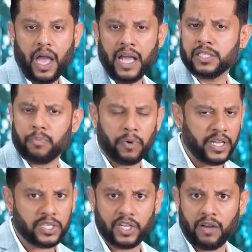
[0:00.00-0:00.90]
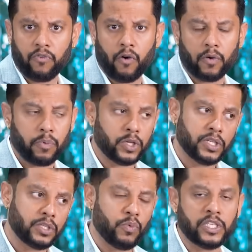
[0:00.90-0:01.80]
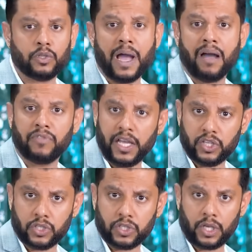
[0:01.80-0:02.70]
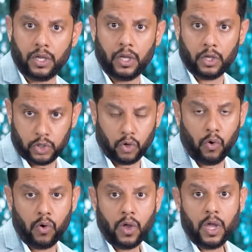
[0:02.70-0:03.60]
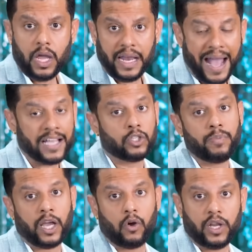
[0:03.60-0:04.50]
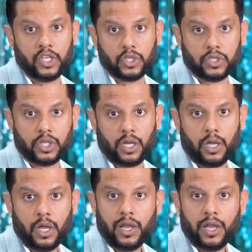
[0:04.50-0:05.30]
It's a pretty straightforward process once you have the agency. So it has to be a good agency.